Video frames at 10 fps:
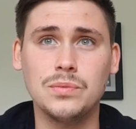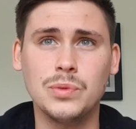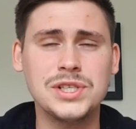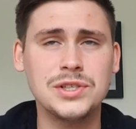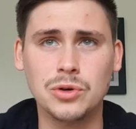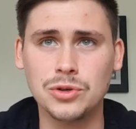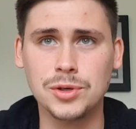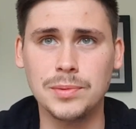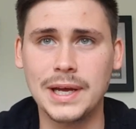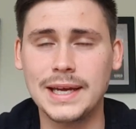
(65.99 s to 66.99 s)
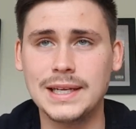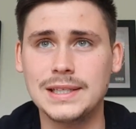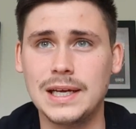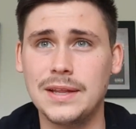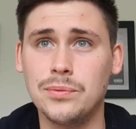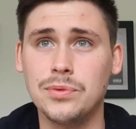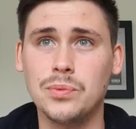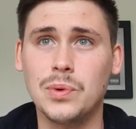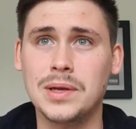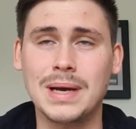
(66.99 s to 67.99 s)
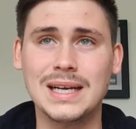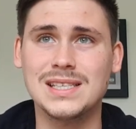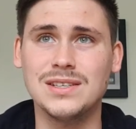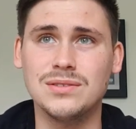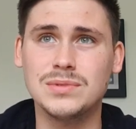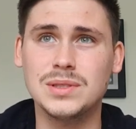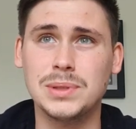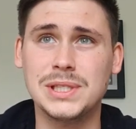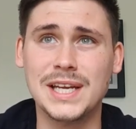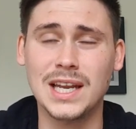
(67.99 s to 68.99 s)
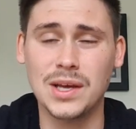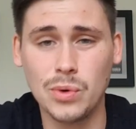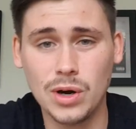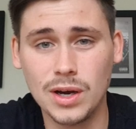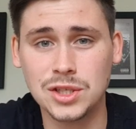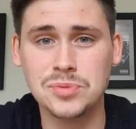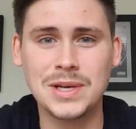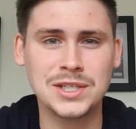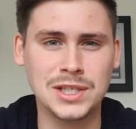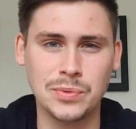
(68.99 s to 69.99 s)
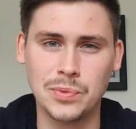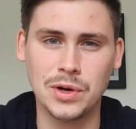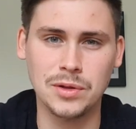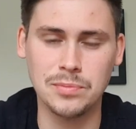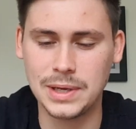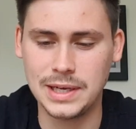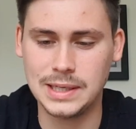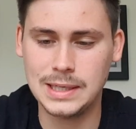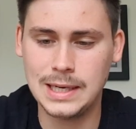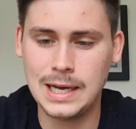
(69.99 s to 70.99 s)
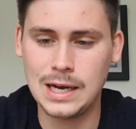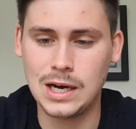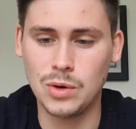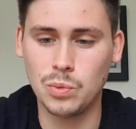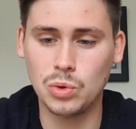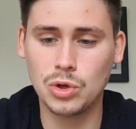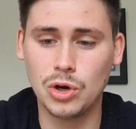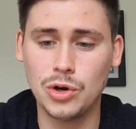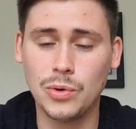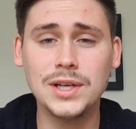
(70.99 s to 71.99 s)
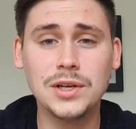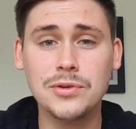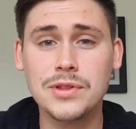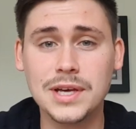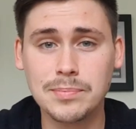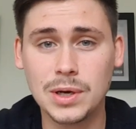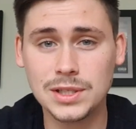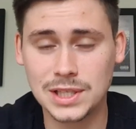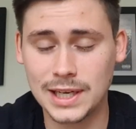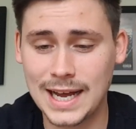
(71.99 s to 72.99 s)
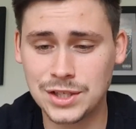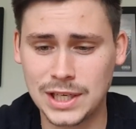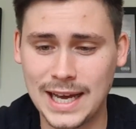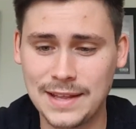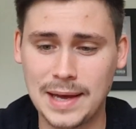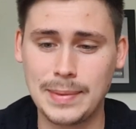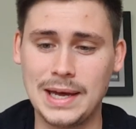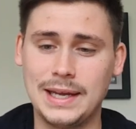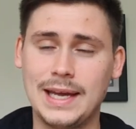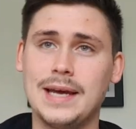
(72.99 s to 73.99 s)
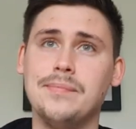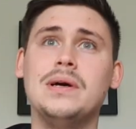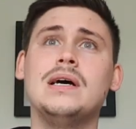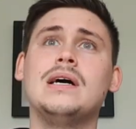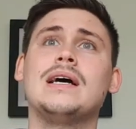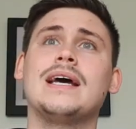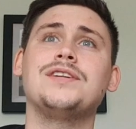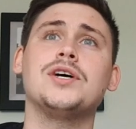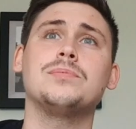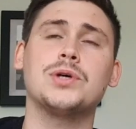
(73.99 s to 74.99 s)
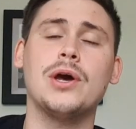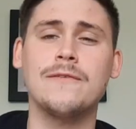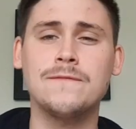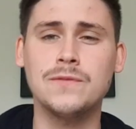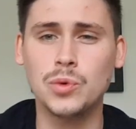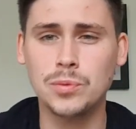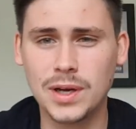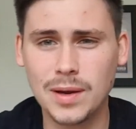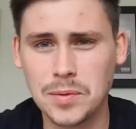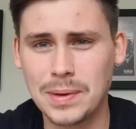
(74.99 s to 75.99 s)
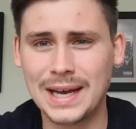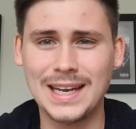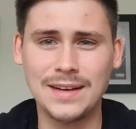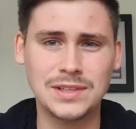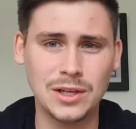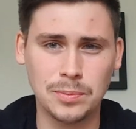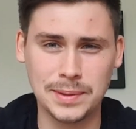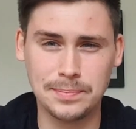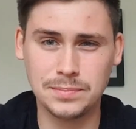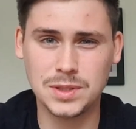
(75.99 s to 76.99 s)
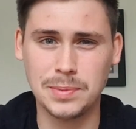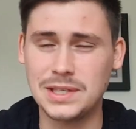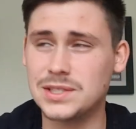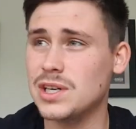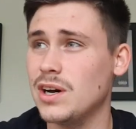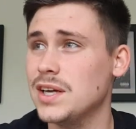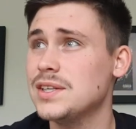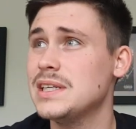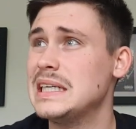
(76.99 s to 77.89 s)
We still got dominated. Uh, the, the wing backs didn't particularly work, especially with one of them being uh, Walcott, who I don't think personally actually had that bad a game in terms of going forward, but coming back he left a little bit to be desired.